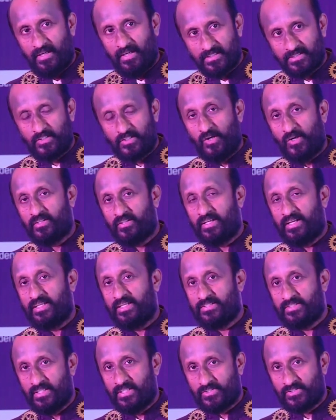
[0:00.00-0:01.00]
has gone in the
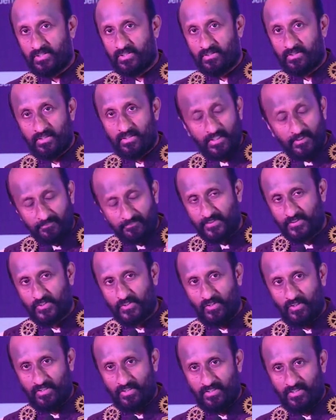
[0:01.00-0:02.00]
right direction. If at
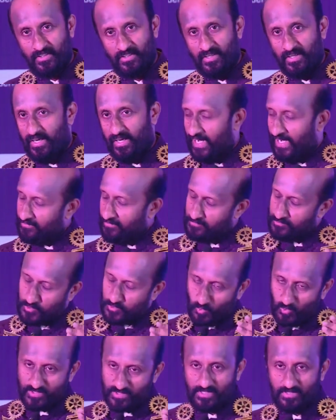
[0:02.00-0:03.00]
all I have
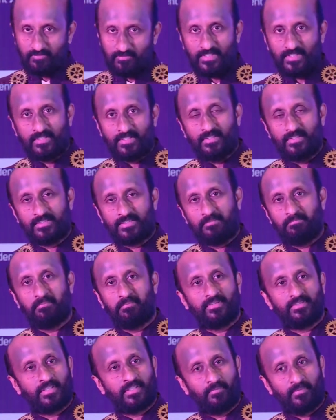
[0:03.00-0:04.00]
told someone
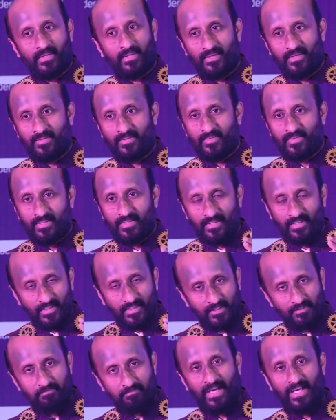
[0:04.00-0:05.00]
something,
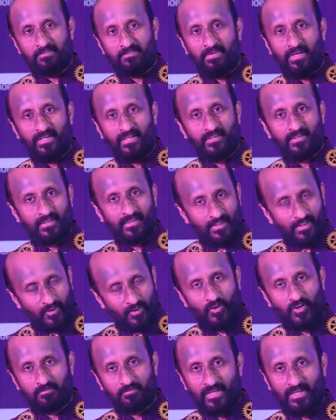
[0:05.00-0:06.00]
in a bad manner, in a
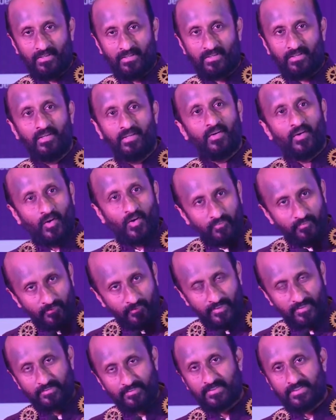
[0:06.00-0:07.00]
wrong manner, or
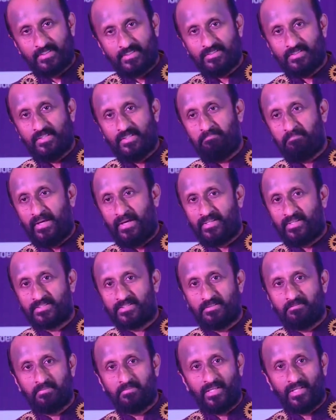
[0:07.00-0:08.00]
if I patted
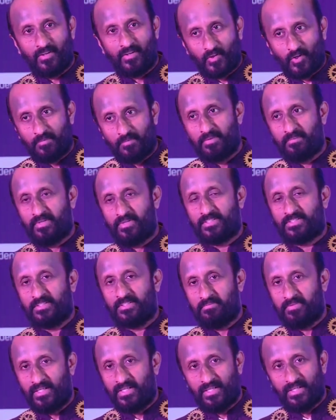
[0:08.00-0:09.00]
somebody or complimented
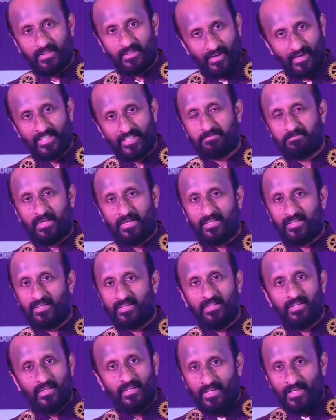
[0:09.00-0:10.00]
somebody in the right manner,
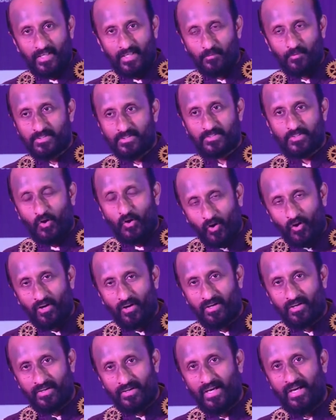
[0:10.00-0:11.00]
it was
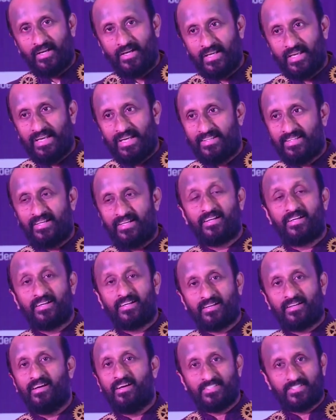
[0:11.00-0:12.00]
all done in
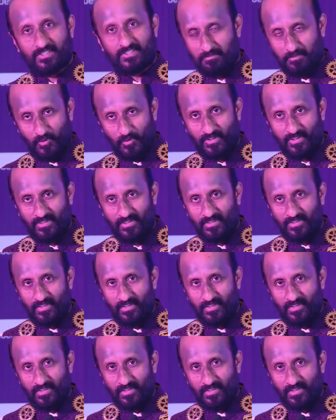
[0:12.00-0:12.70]
that trance mode.